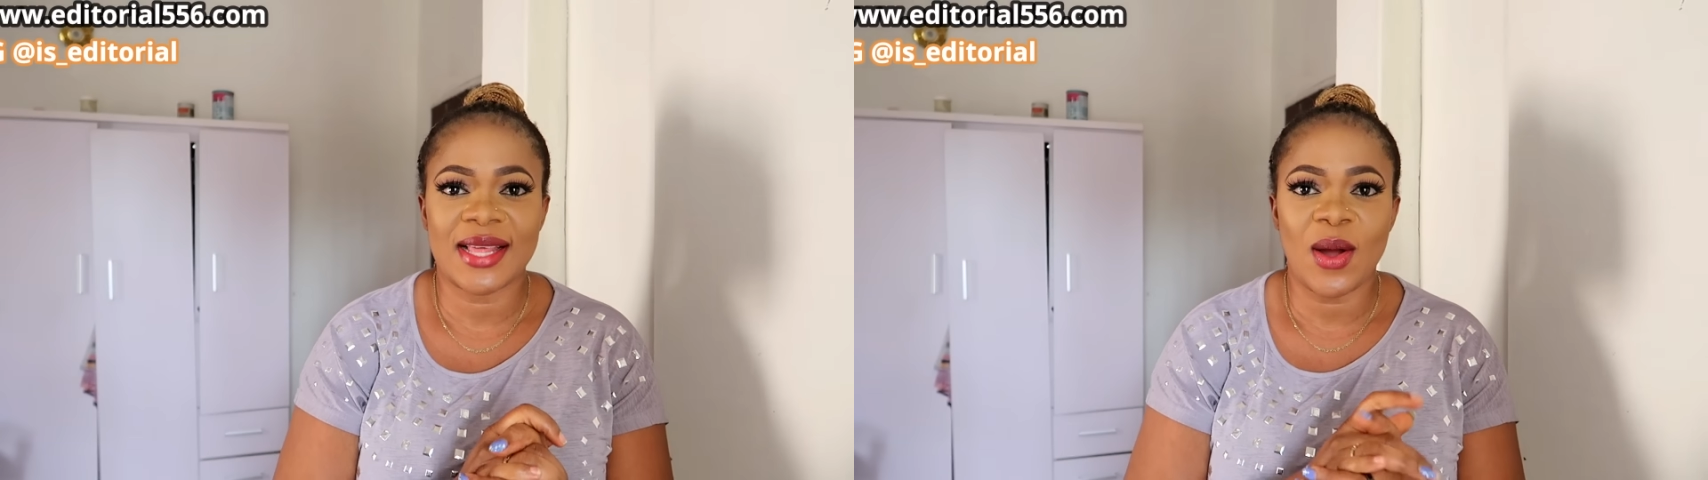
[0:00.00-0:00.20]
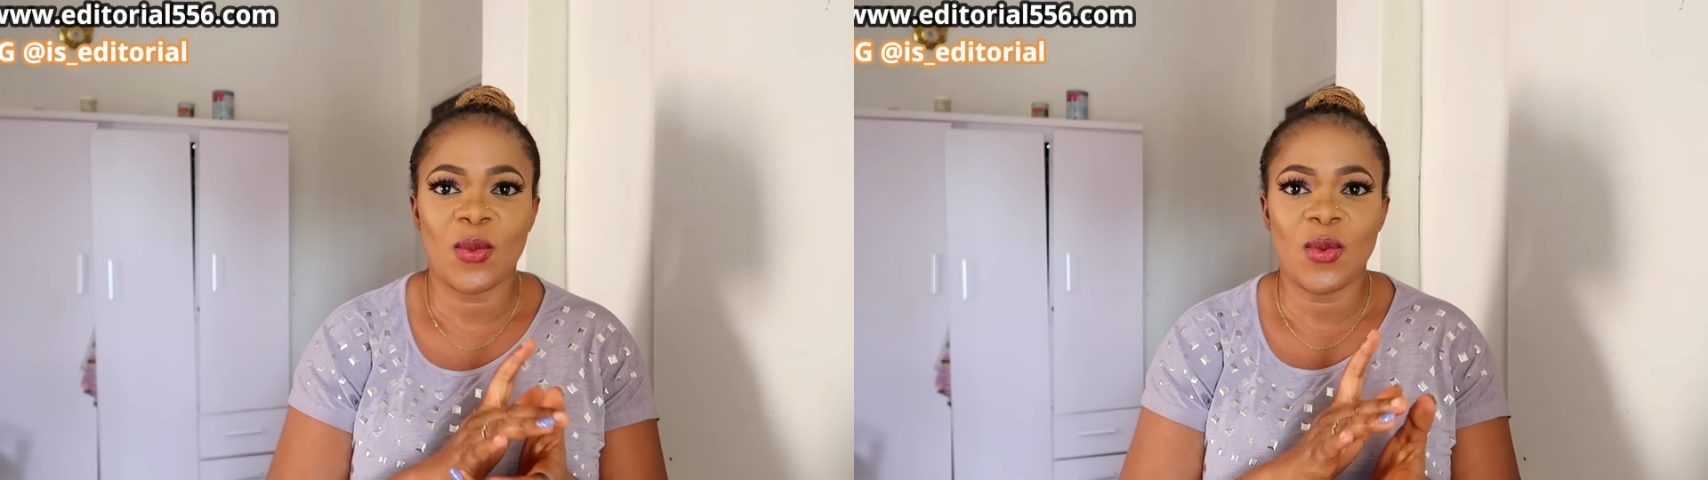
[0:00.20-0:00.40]

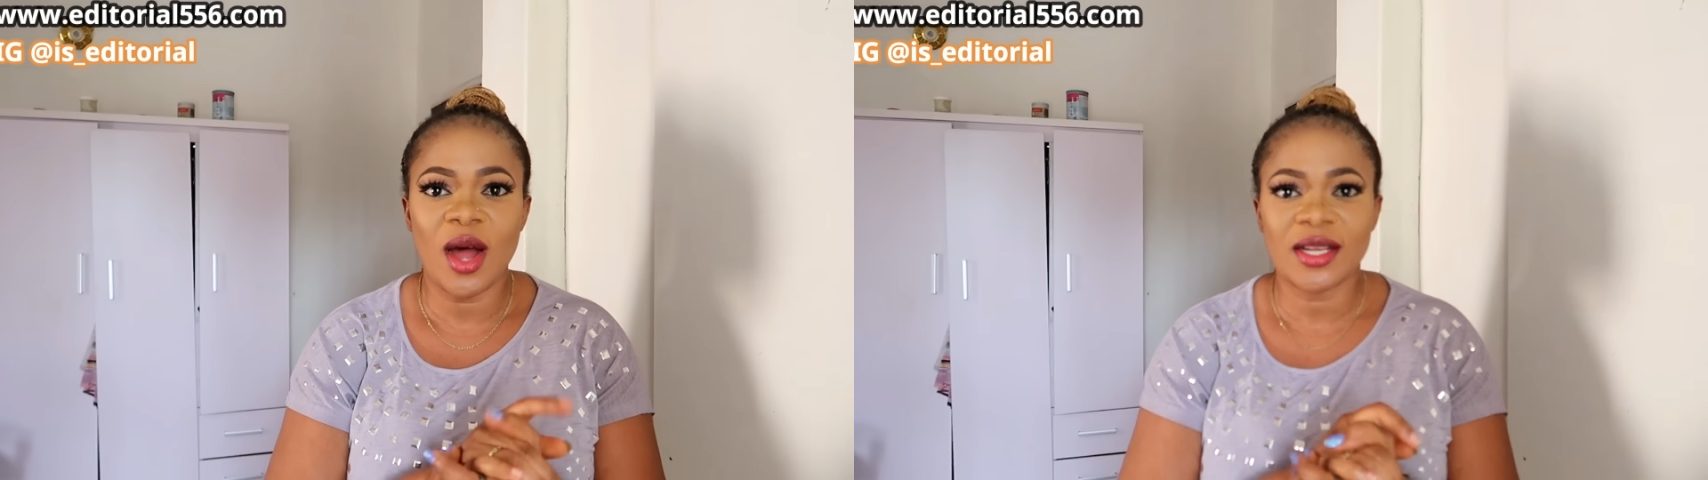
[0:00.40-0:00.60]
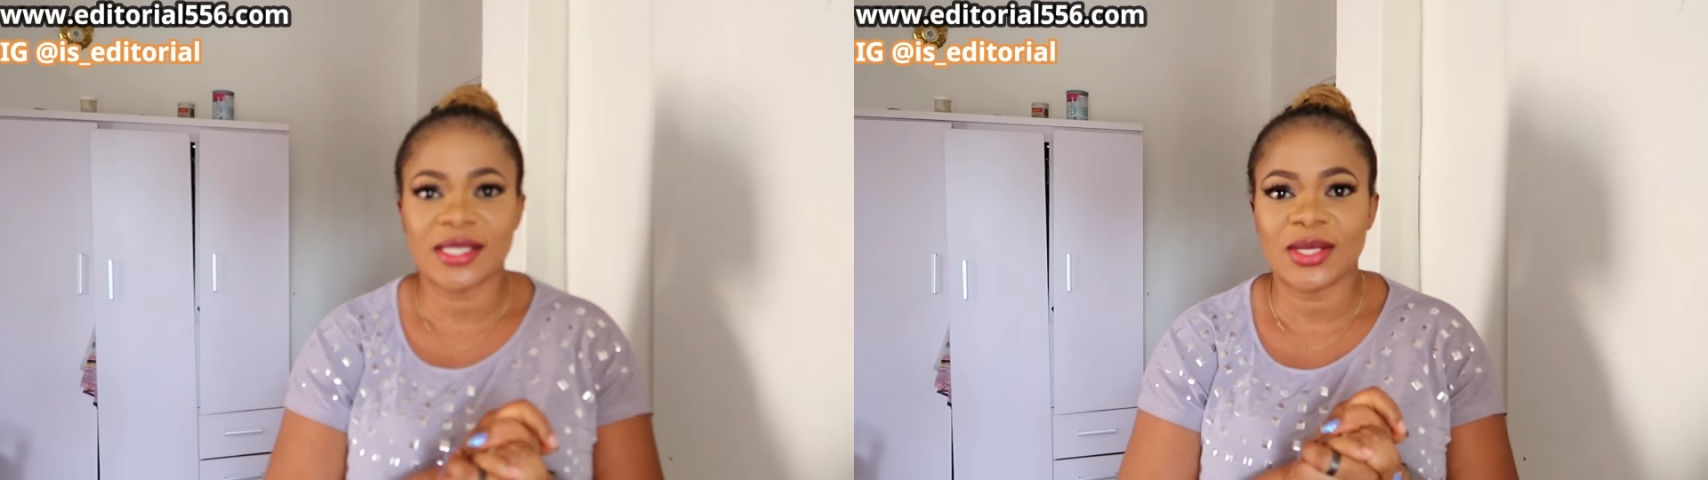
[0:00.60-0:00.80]
that
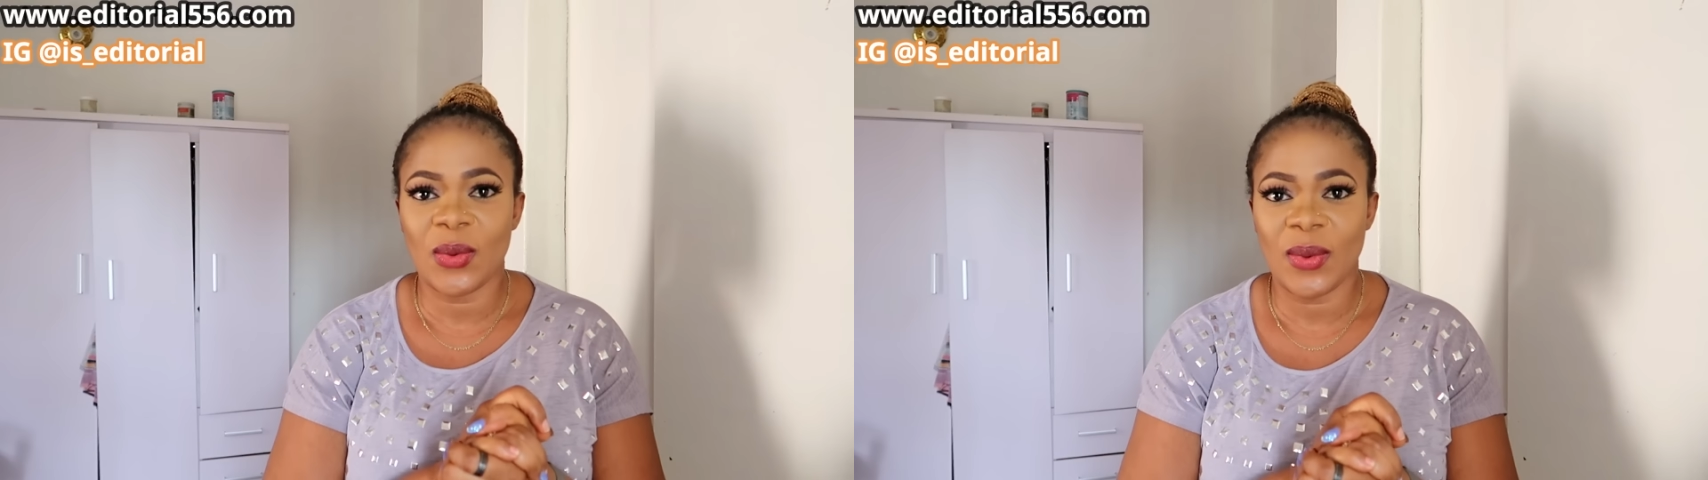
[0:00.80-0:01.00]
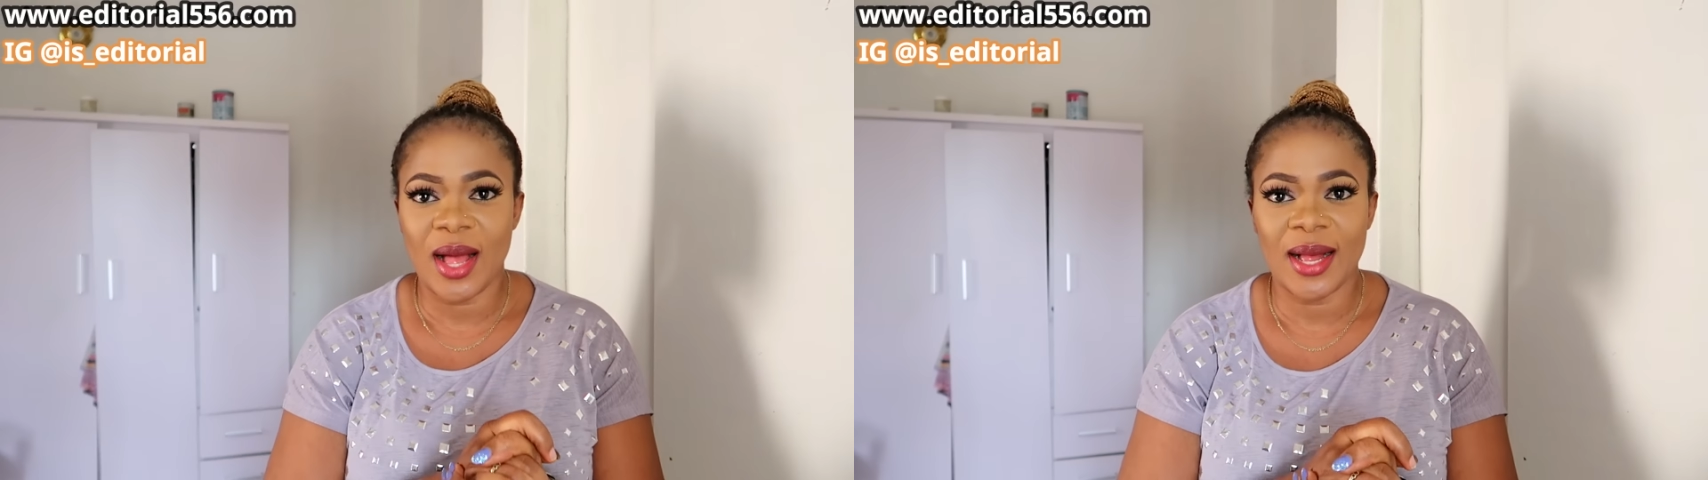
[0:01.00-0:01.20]
works so
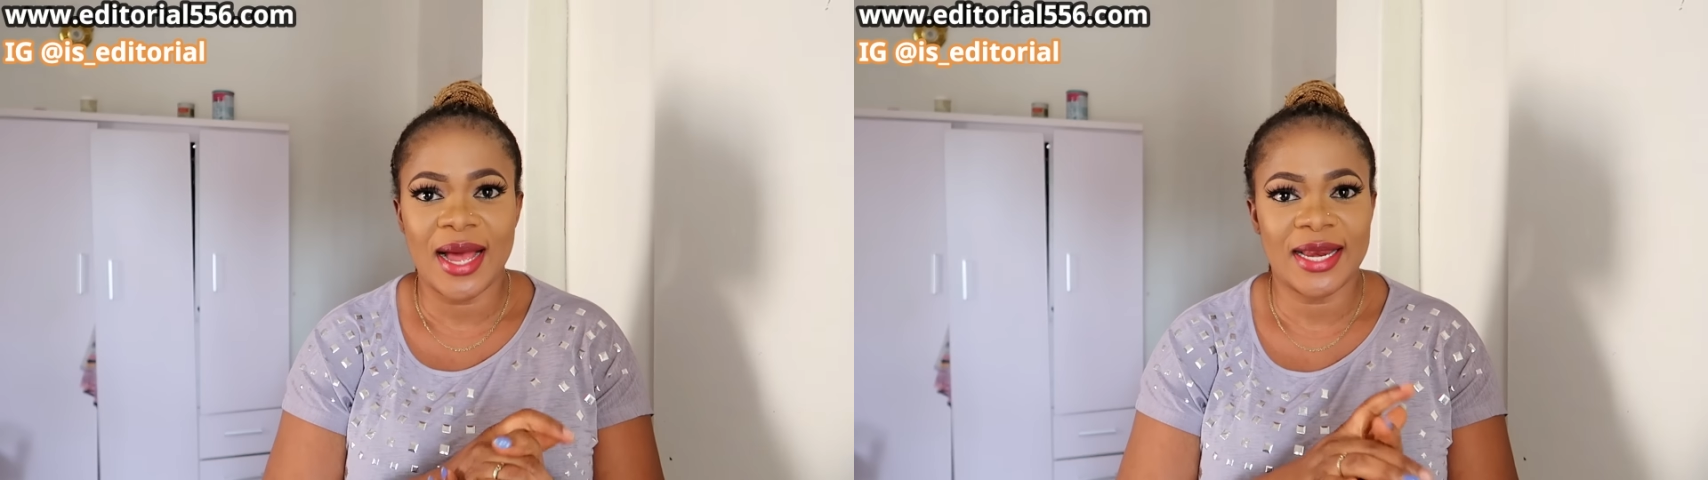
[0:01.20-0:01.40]
well